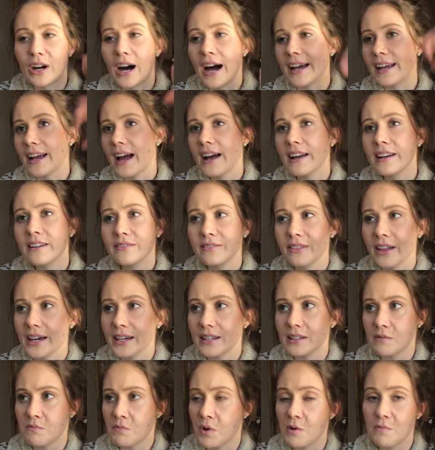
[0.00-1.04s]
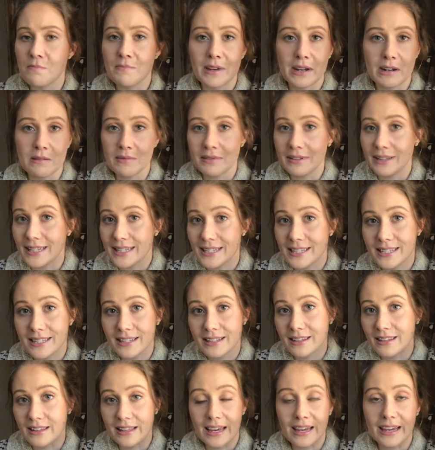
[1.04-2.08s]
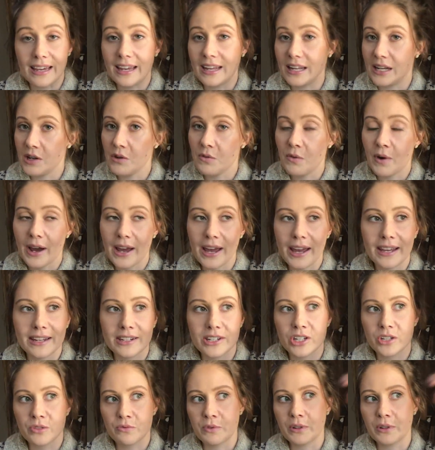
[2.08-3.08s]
I kind of like the more minimalist thing anyway. It just